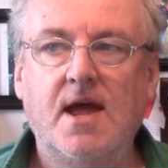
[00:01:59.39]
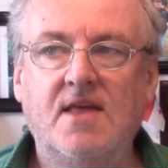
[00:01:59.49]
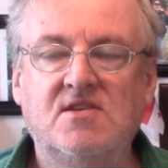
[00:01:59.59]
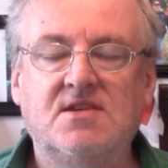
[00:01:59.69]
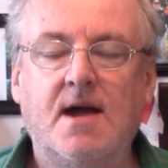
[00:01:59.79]

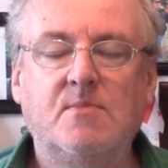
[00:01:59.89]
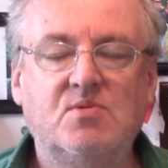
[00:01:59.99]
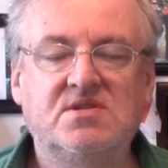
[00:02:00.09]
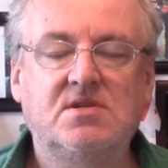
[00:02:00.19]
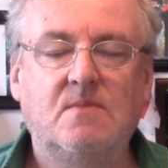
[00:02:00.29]
At the time, it
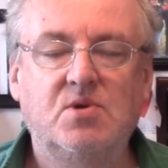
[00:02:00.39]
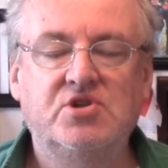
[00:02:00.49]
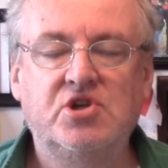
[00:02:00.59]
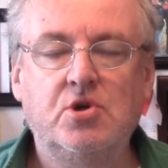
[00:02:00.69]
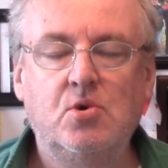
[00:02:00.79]
the number
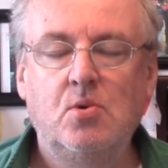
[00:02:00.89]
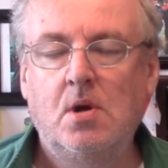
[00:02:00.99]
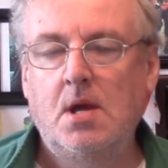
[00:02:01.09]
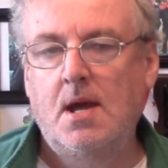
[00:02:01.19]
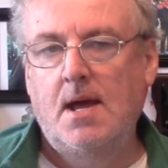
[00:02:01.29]
two
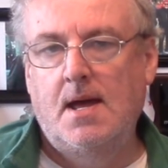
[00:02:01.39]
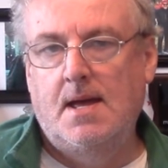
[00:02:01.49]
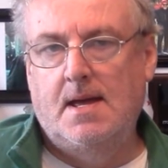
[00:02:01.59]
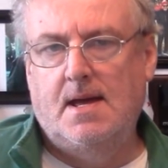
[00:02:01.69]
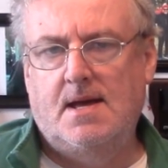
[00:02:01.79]

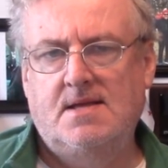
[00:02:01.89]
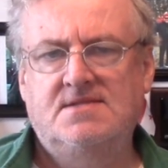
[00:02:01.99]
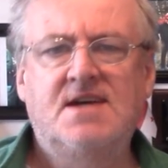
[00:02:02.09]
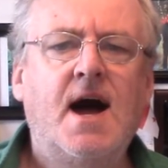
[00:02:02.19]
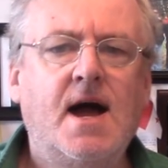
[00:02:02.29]
uh,
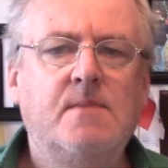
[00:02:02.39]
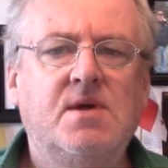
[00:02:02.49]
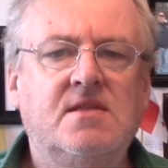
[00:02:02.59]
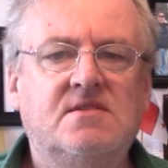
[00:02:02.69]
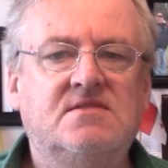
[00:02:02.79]
time
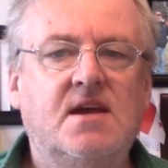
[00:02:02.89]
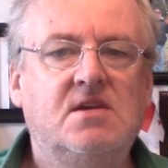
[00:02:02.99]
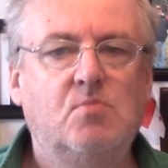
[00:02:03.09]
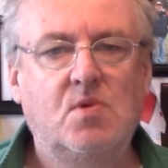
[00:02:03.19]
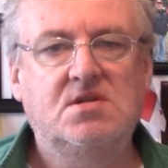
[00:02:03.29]
in the
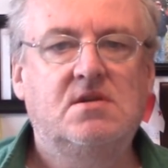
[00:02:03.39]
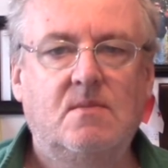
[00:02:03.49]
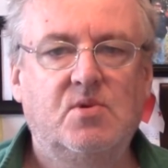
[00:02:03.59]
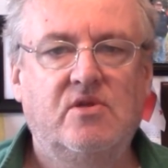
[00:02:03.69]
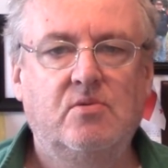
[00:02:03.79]
state. Went to
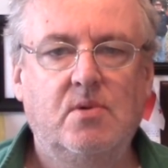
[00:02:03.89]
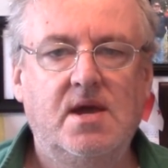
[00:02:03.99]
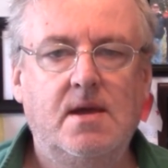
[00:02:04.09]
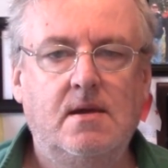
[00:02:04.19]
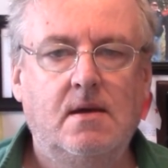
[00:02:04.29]
number
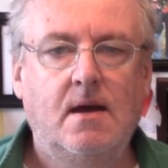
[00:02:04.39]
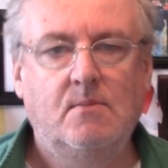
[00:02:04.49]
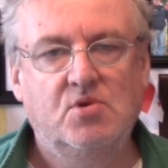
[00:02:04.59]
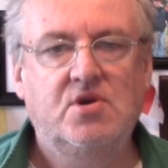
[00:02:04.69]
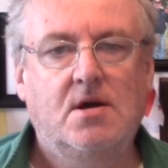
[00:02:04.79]
three. and um,
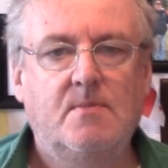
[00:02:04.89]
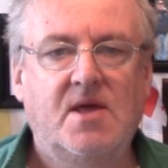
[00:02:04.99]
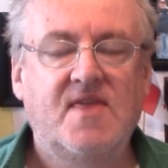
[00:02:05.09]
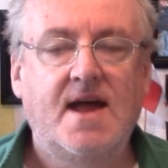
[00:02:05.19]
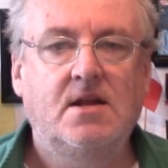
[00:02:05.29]
we'll talk
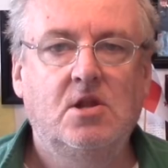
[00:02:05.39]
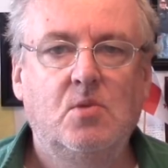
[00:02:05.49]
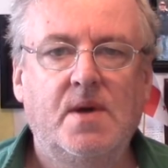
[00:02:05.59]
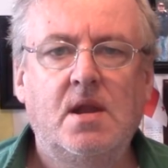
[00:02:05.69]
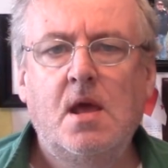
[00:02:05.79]
about that in a little
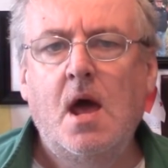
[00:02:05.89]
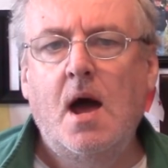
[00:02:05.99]
bit.